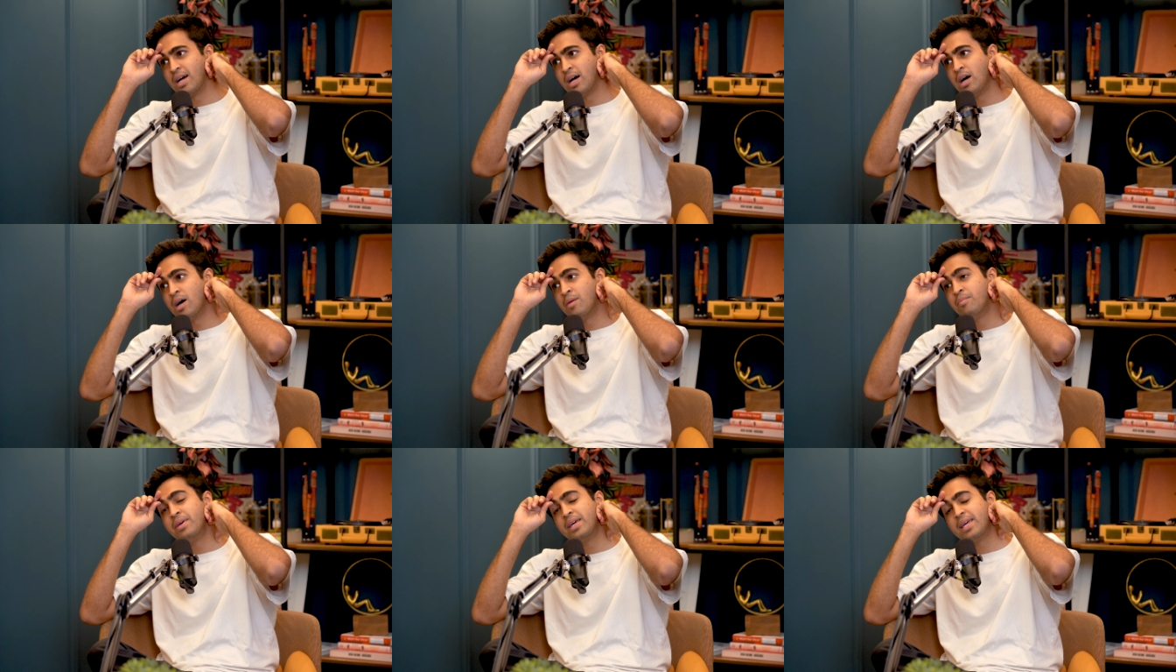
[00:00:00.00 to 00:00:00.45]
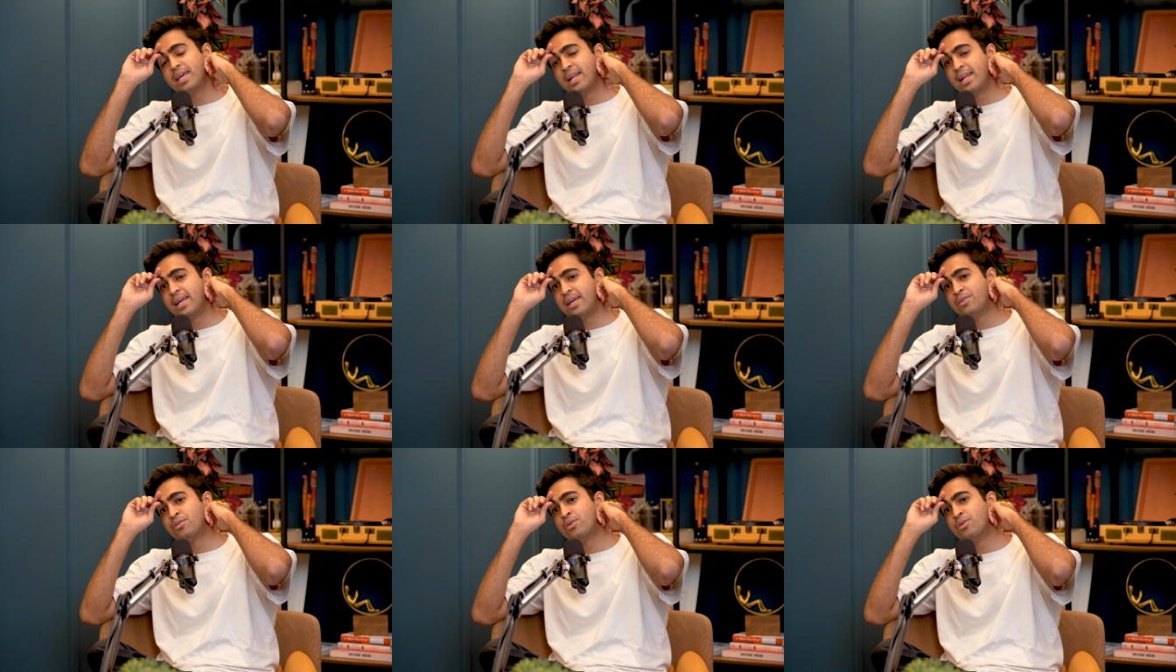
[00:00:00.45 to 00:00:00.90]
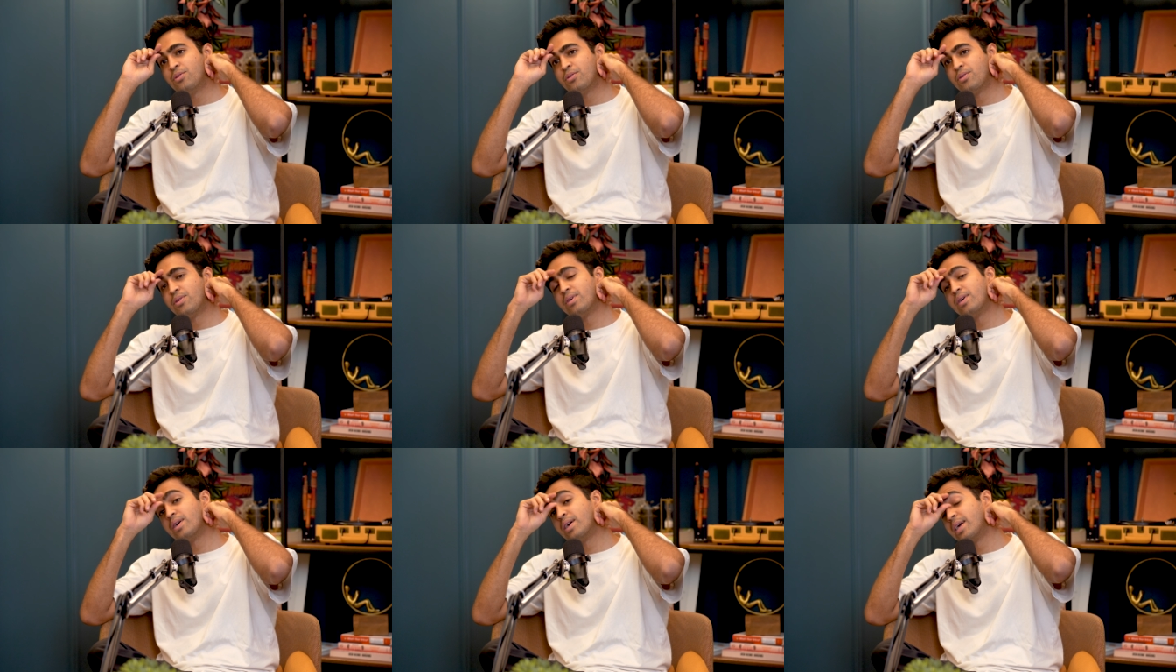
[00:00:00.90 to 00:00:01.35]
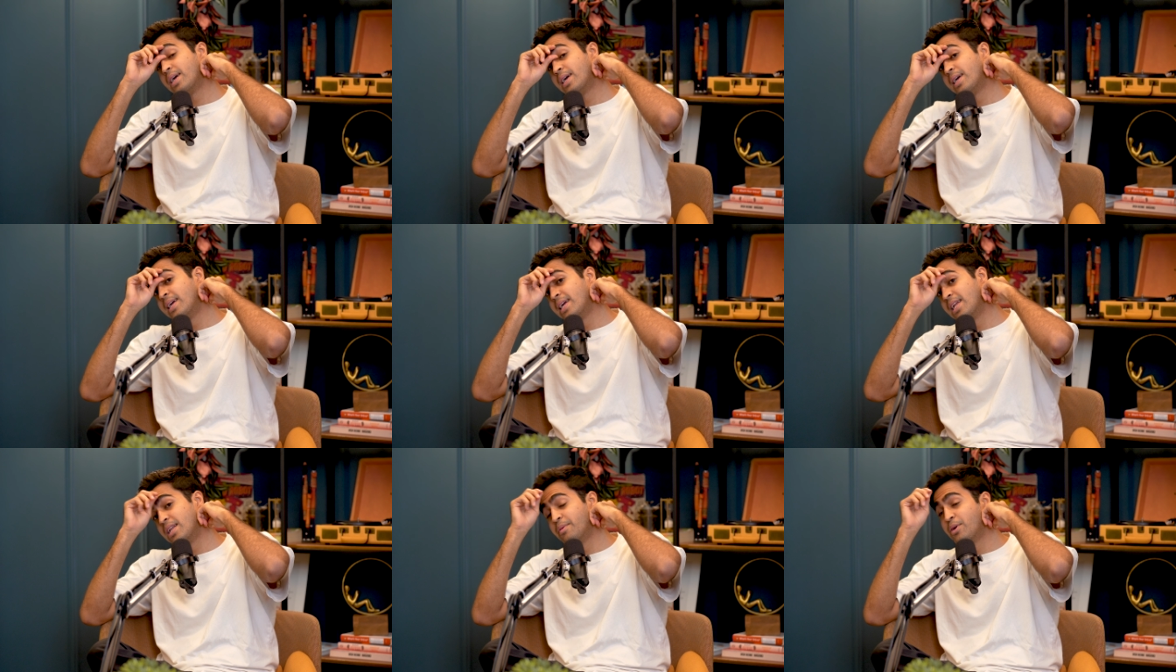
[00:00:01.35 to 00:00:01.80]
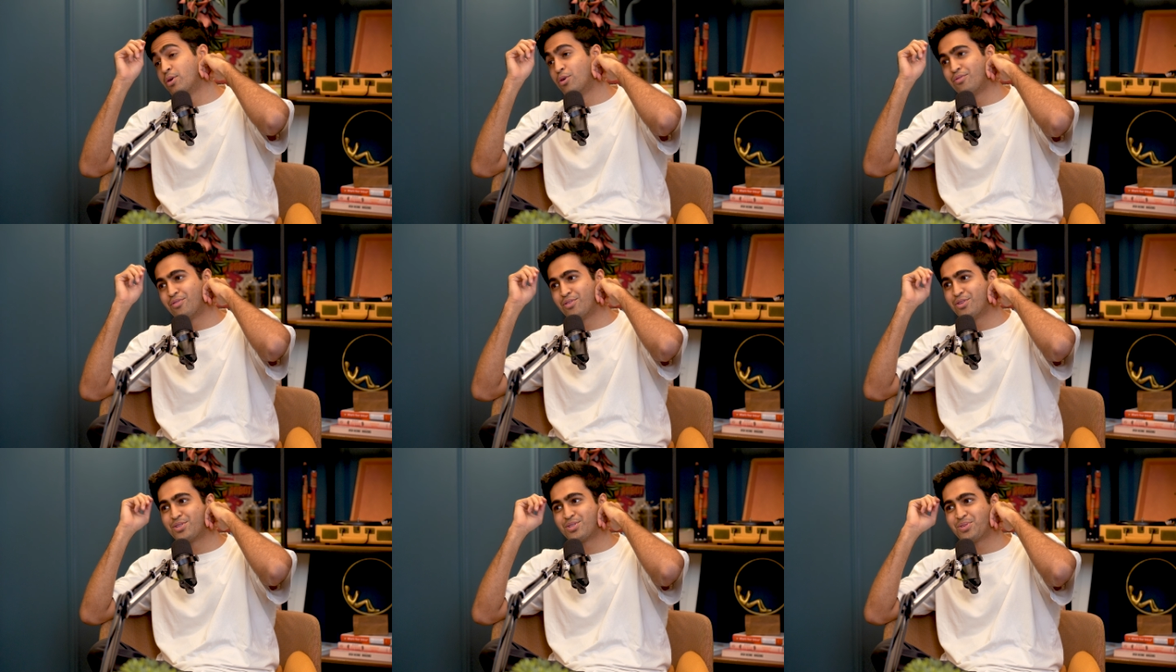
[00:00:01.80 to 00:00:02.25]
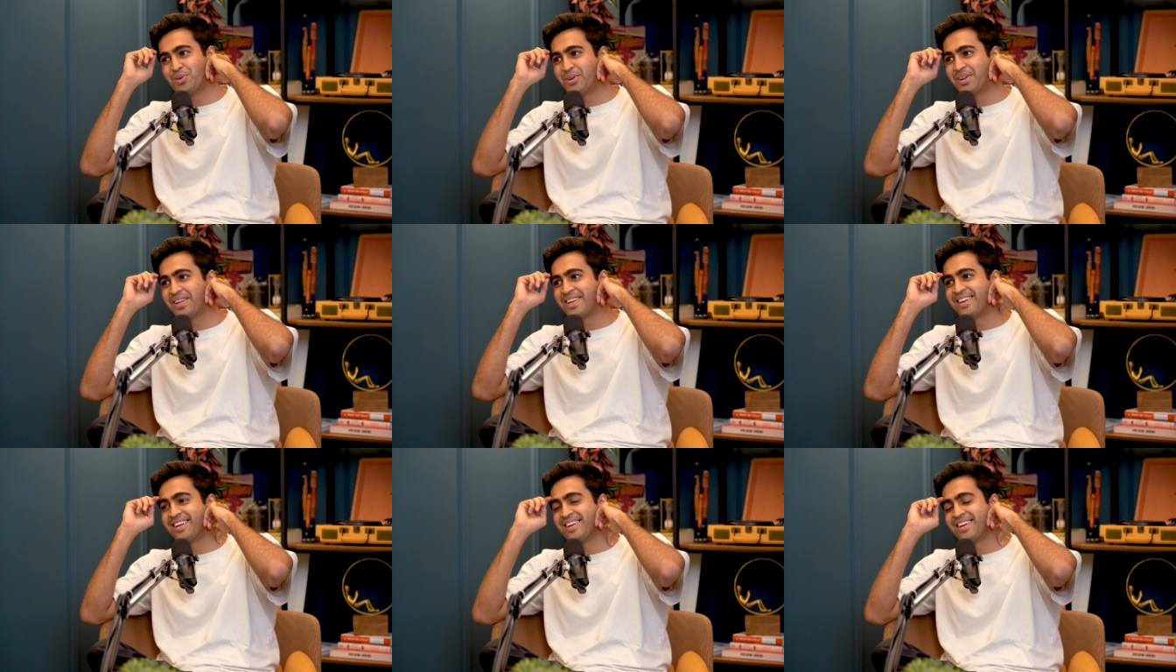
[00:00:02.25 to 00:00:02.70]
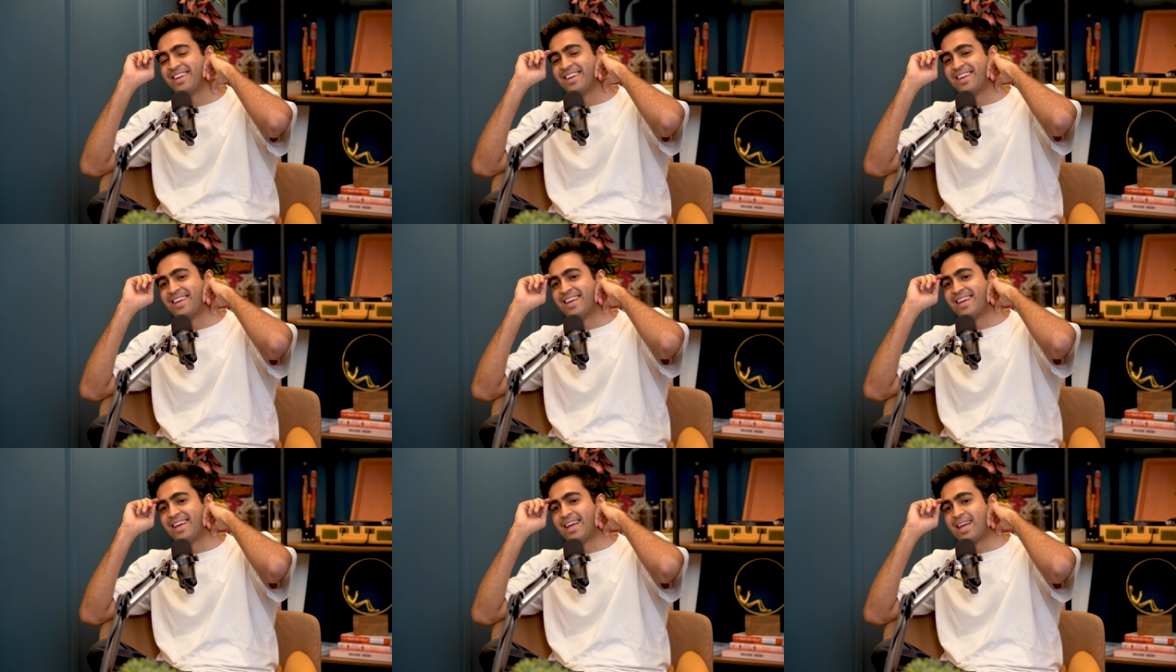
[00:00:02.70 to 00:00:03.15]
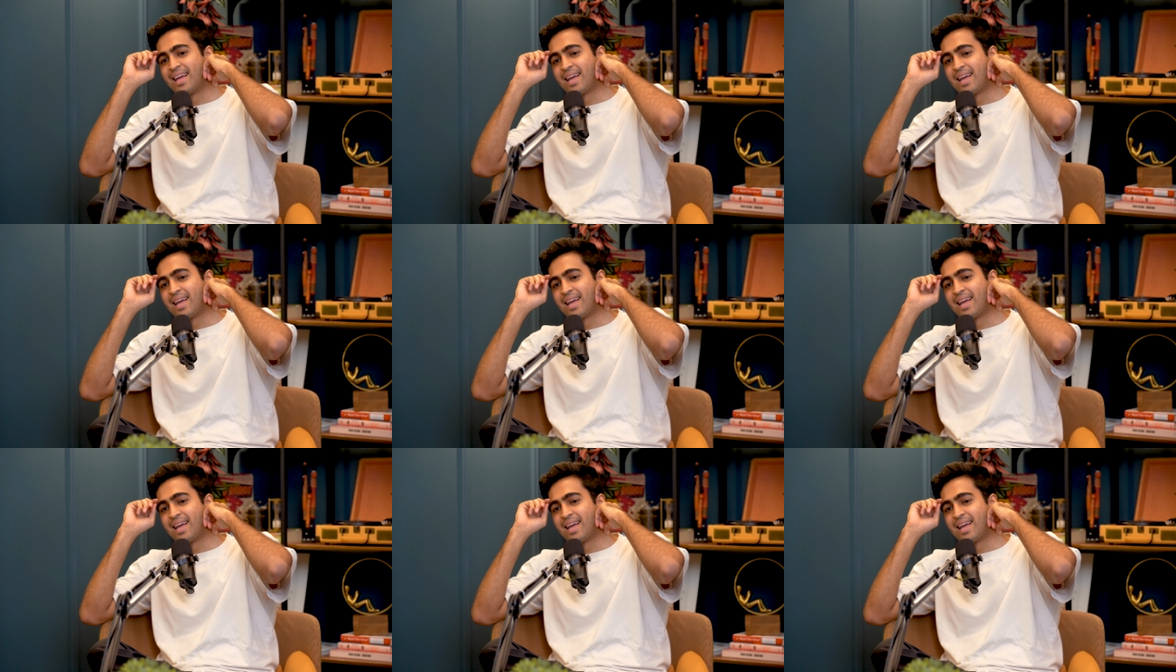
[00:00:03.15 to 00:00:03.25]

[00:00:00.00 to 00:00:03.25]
Hmm. Abhi ke liye, you know, it'll be good for the story. Hmm.